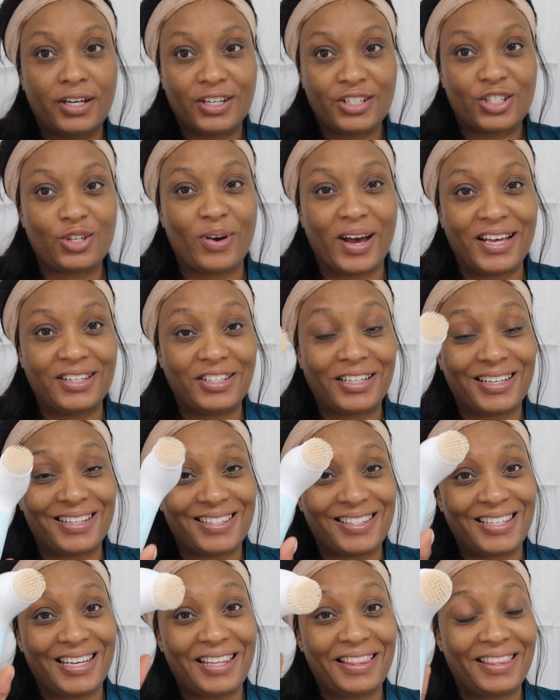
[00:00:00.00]
So as you
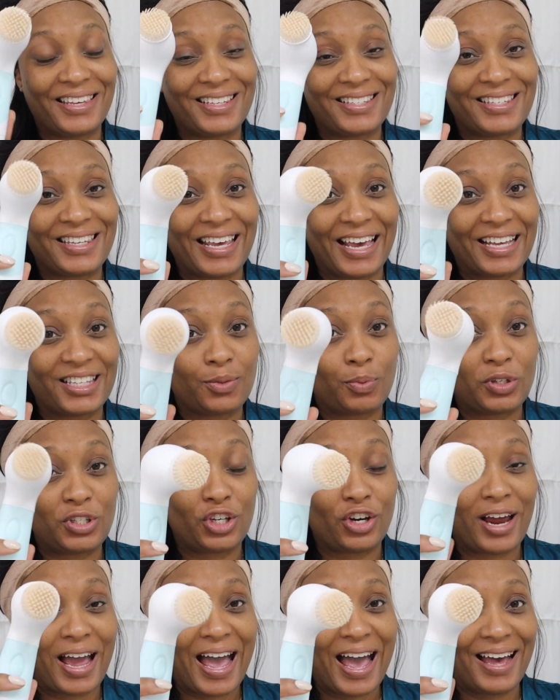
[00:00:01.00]
can see, this gets what
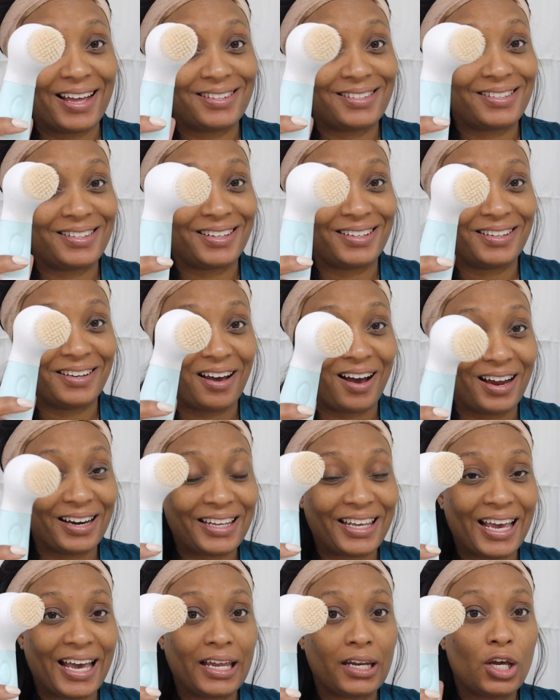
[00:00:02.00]
your hands did
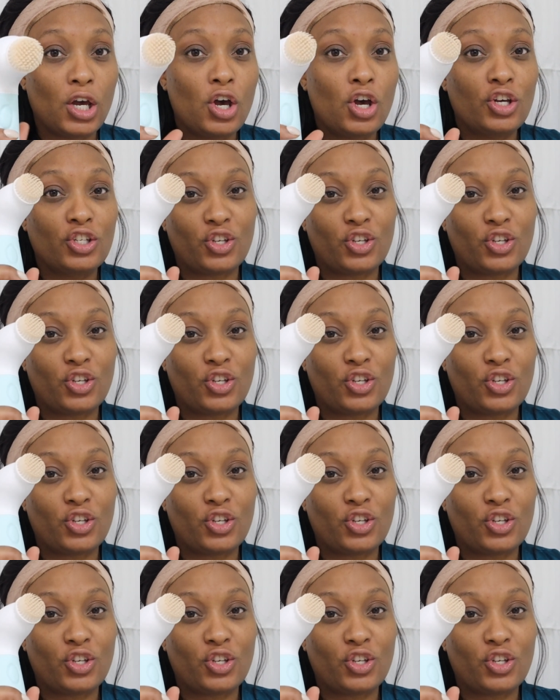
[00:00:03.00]
not get.